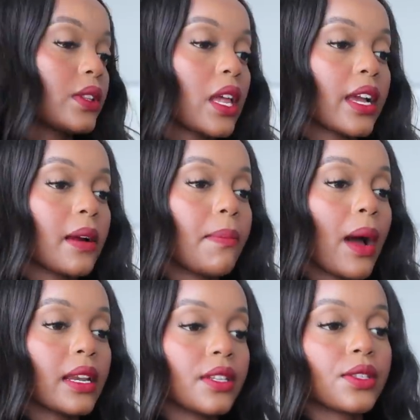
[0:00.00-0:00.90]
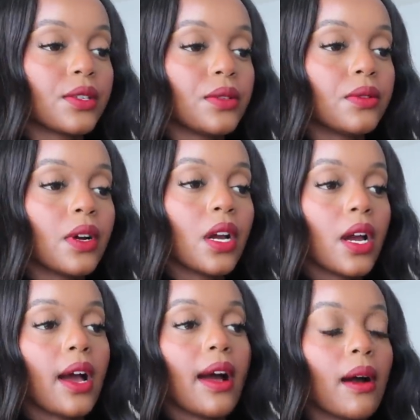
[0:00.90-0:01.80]
with like a bodysuit,
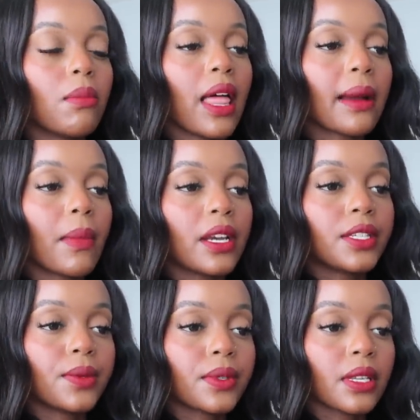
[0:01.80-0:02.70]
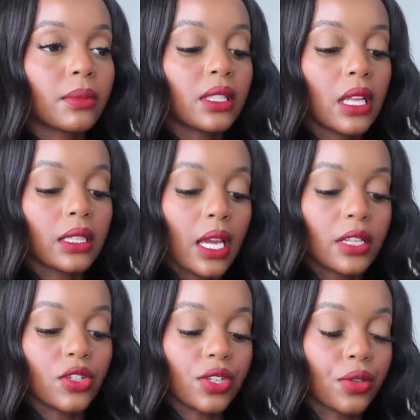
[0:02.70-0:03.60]
a black bodysuit or something like
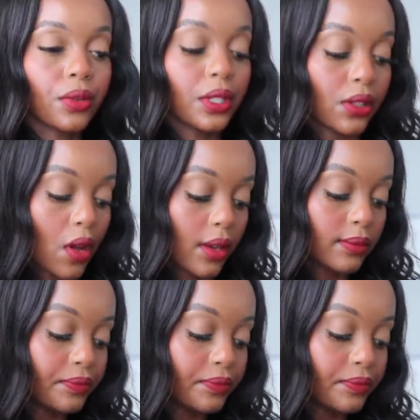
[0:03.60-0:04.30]
that, and just throw this on.